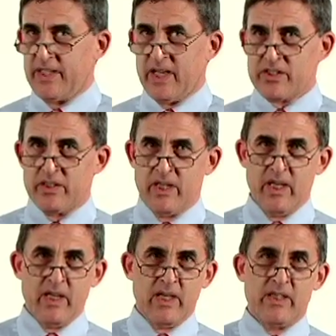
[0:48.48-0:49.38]
and
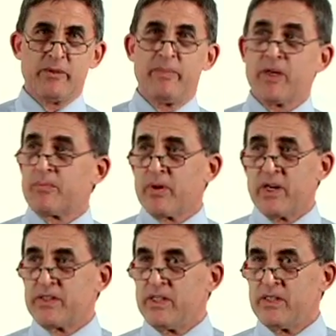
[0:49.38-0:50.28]
actually is a bigger
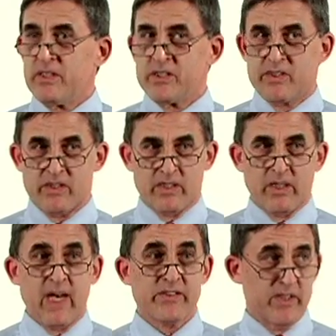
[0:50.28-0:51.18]
part than this
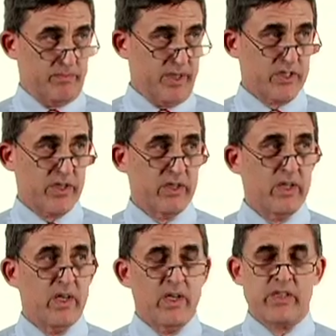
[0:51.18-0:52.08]
classic picture.
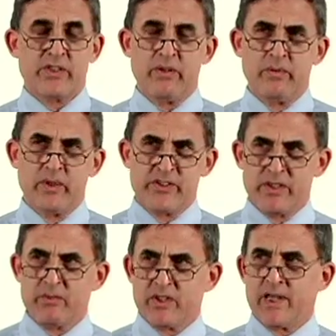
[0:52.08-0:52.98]
So
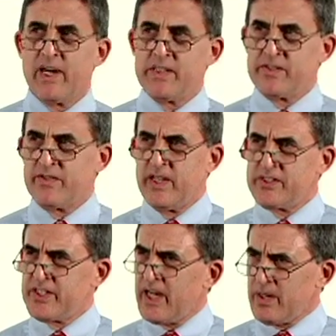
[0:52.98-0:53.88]
similar kinds of
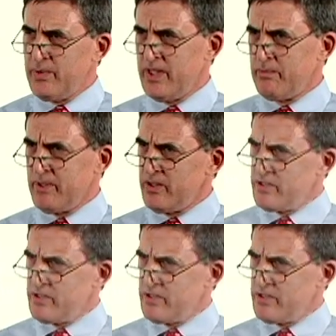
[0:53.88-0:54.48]
things, diarrhea, but